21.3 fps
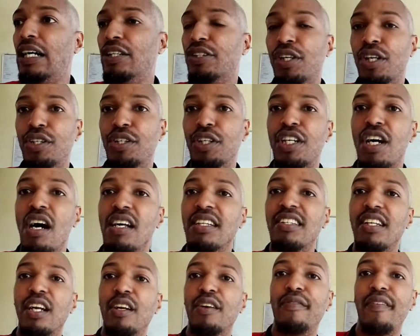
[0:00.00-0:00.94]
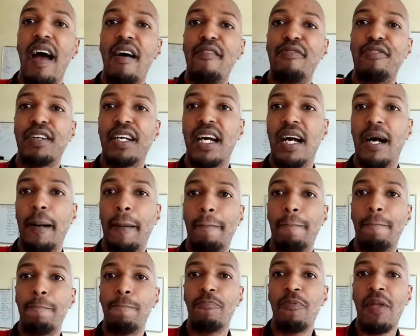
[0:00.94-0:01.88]
the continent of Africa
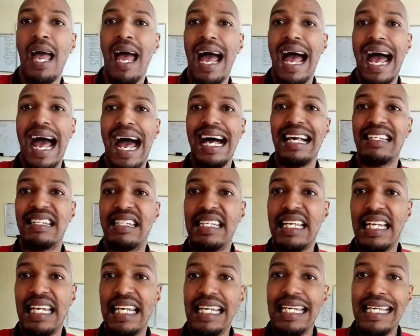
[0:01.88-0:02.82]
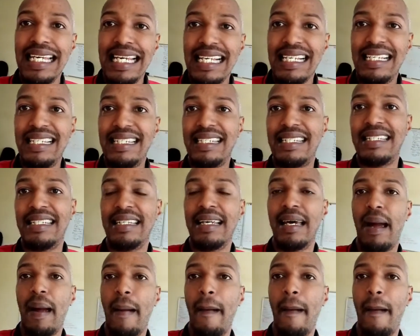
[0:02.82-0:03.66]
has the least